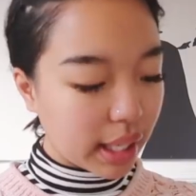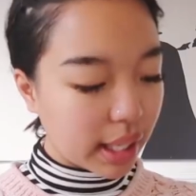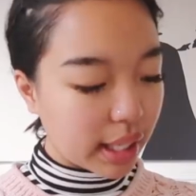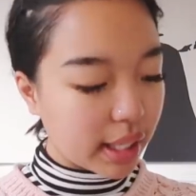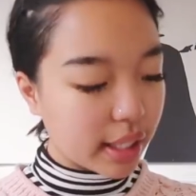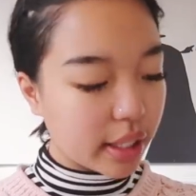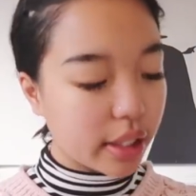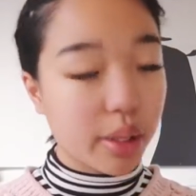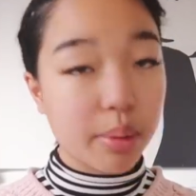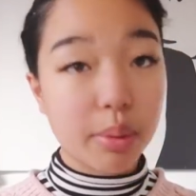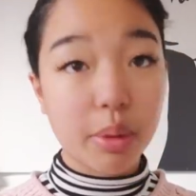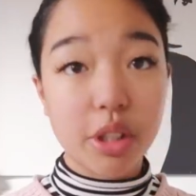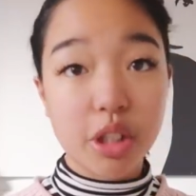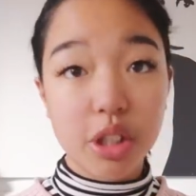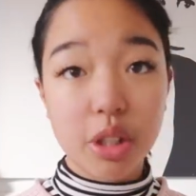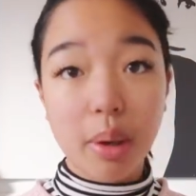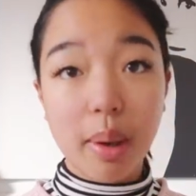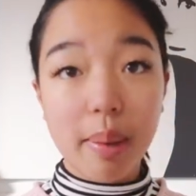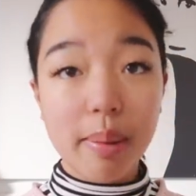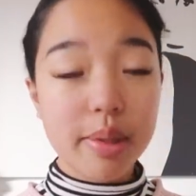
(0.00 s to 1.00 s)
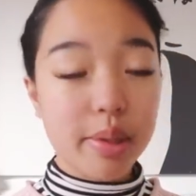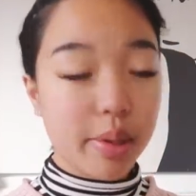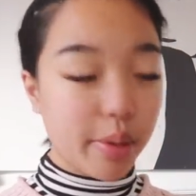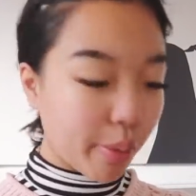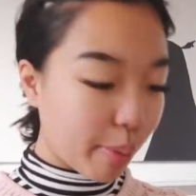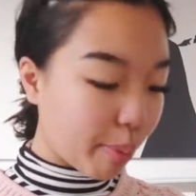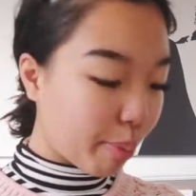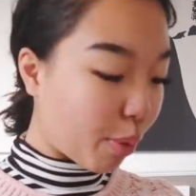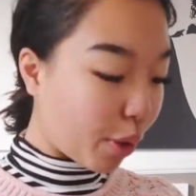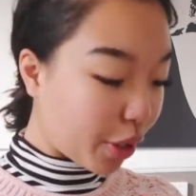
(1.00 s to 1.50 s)
is moisturizing
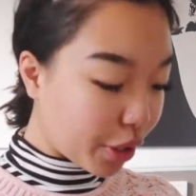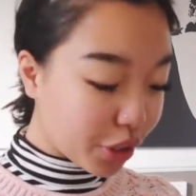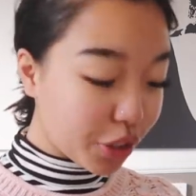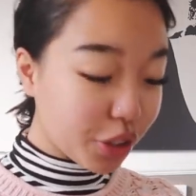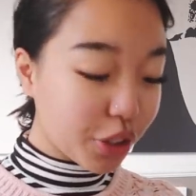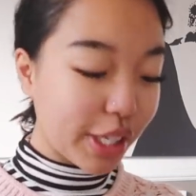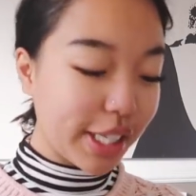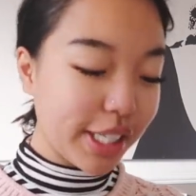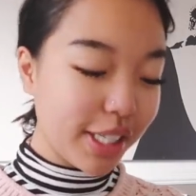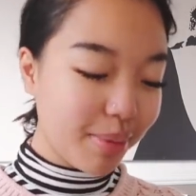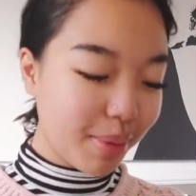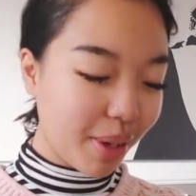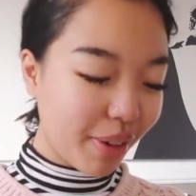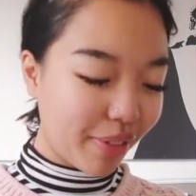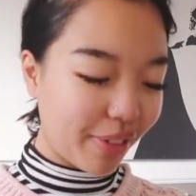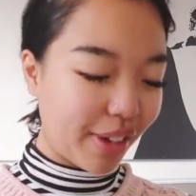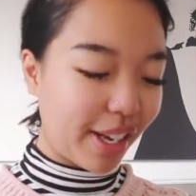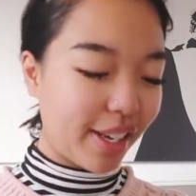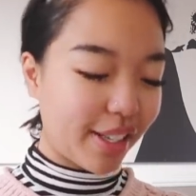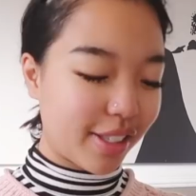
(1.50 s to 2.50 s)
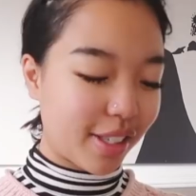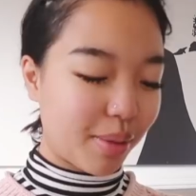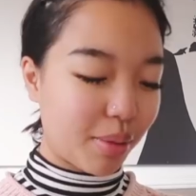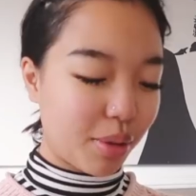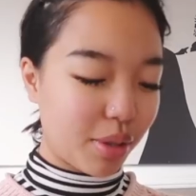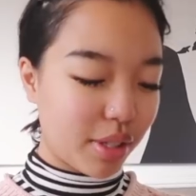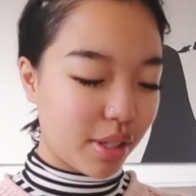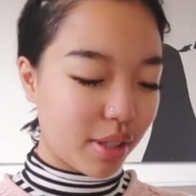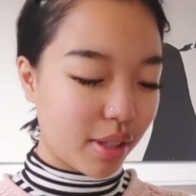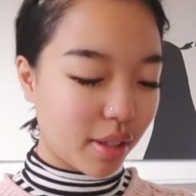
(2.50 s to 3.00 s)
my face. I'm
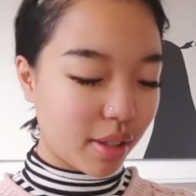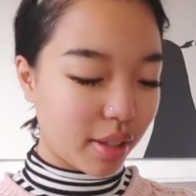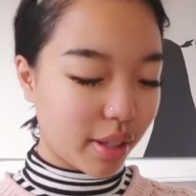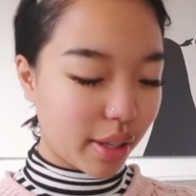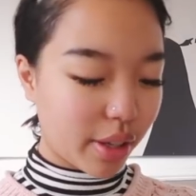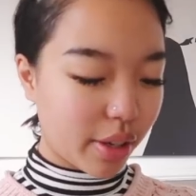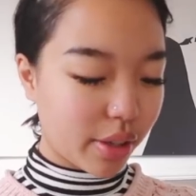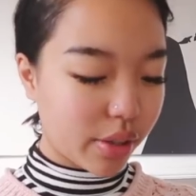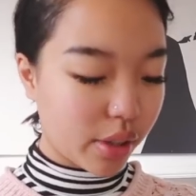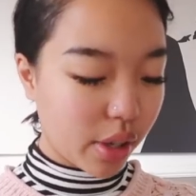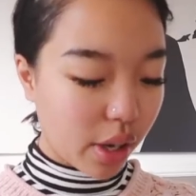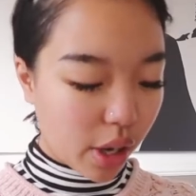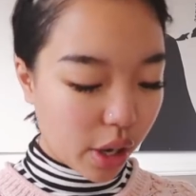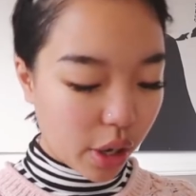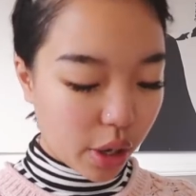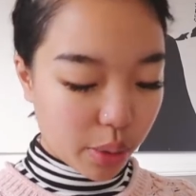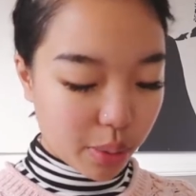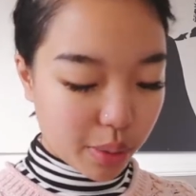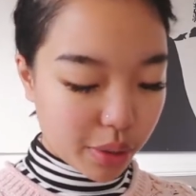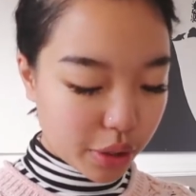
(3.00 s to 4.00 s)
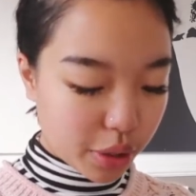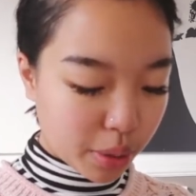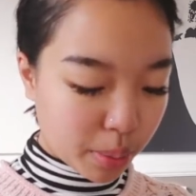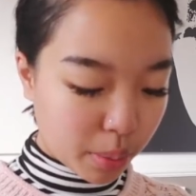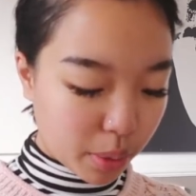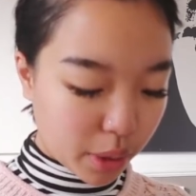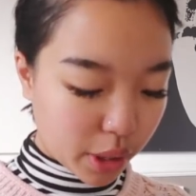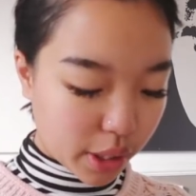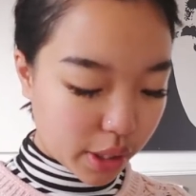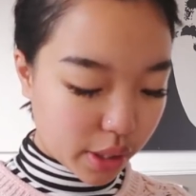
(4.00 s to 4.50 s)
using the Claire's Rich
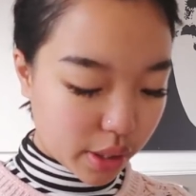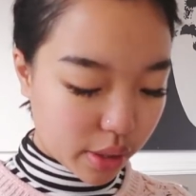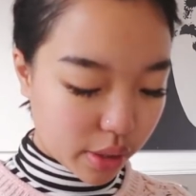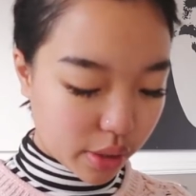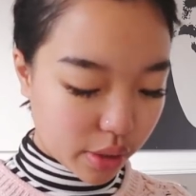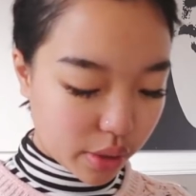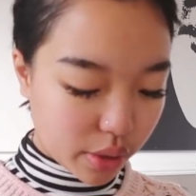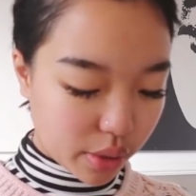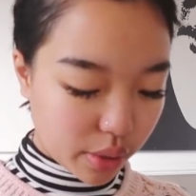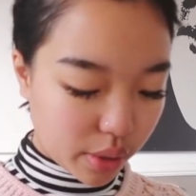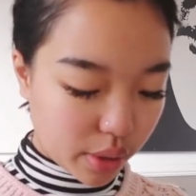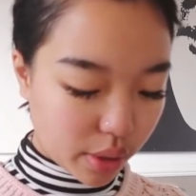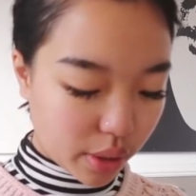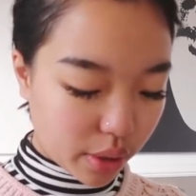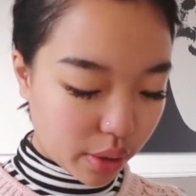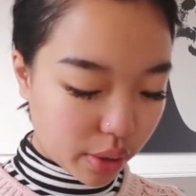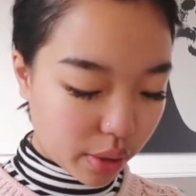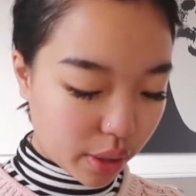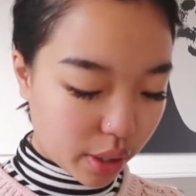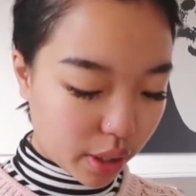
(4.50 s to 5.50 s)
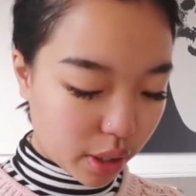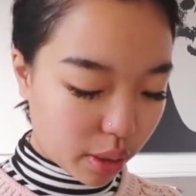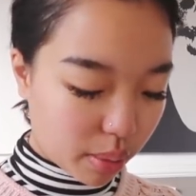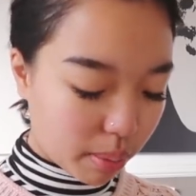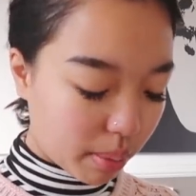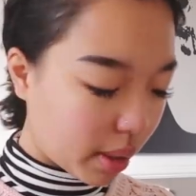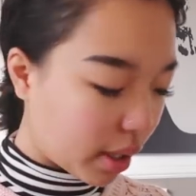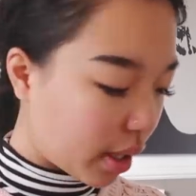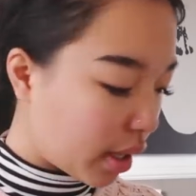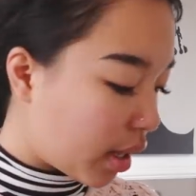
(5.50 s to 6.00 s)
Moist Soothing
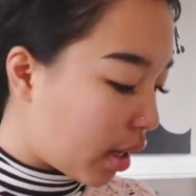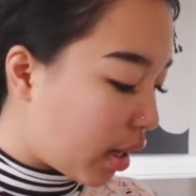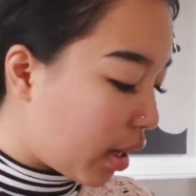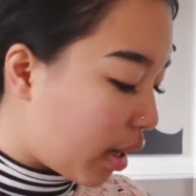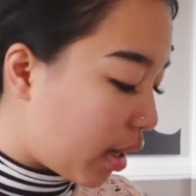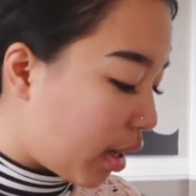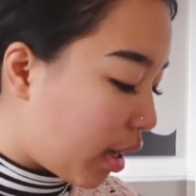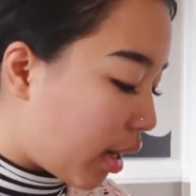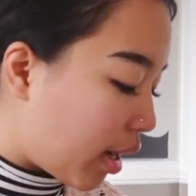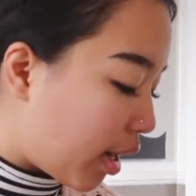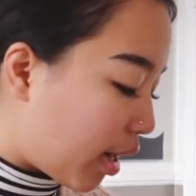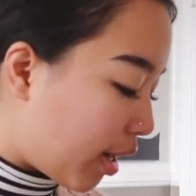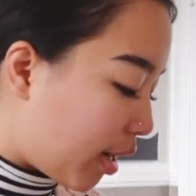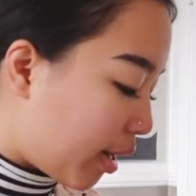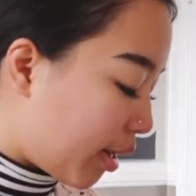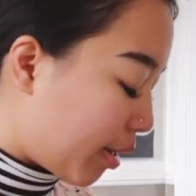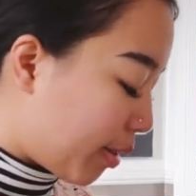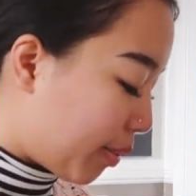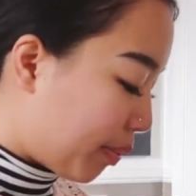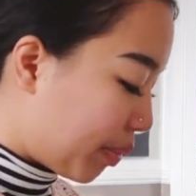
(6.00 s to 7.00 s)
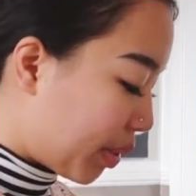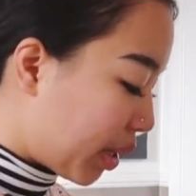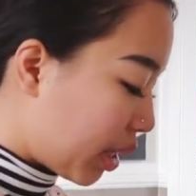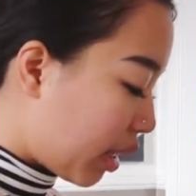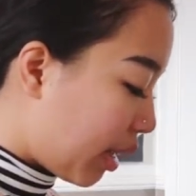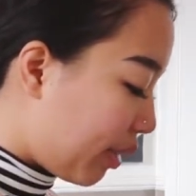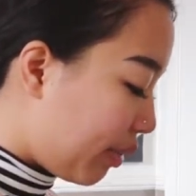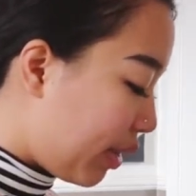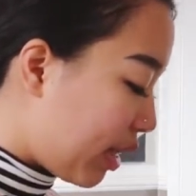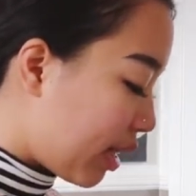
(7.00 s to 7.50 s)
Cream.
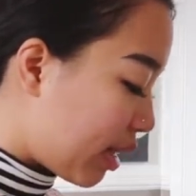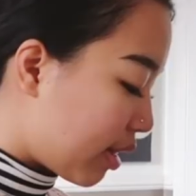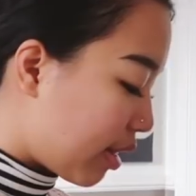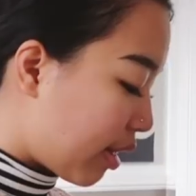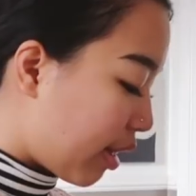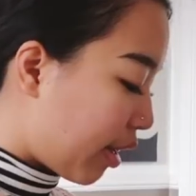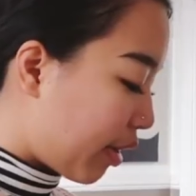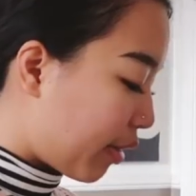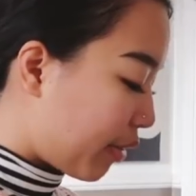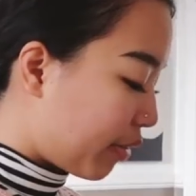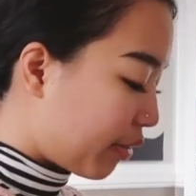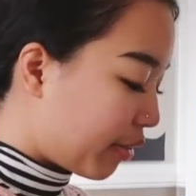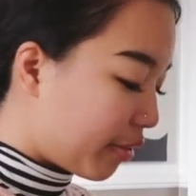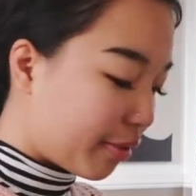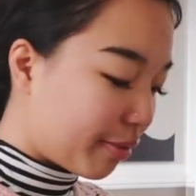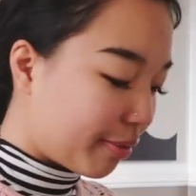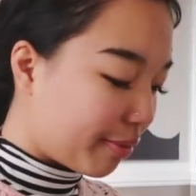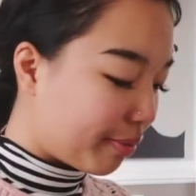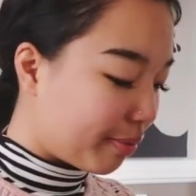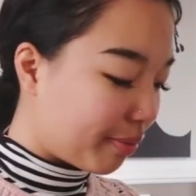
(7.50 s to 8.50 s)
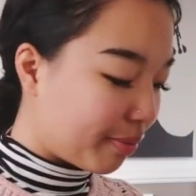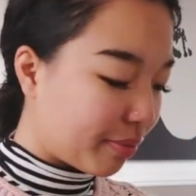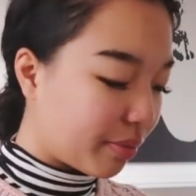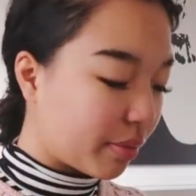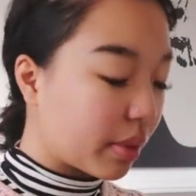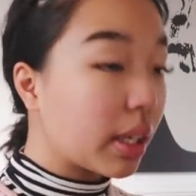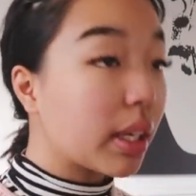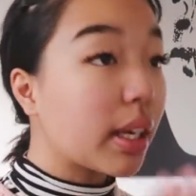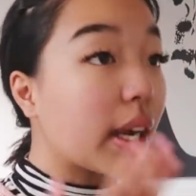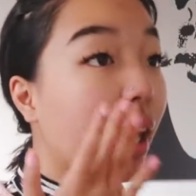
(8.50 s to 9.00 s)
Love this stuff.
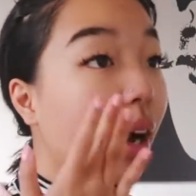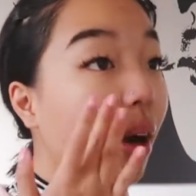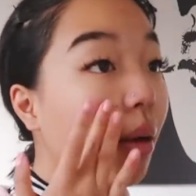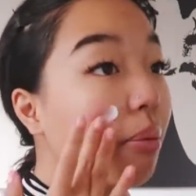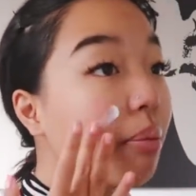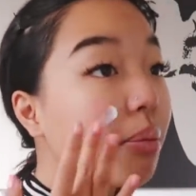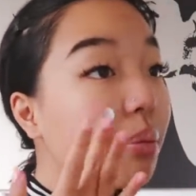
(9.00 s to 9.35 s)
Yeah.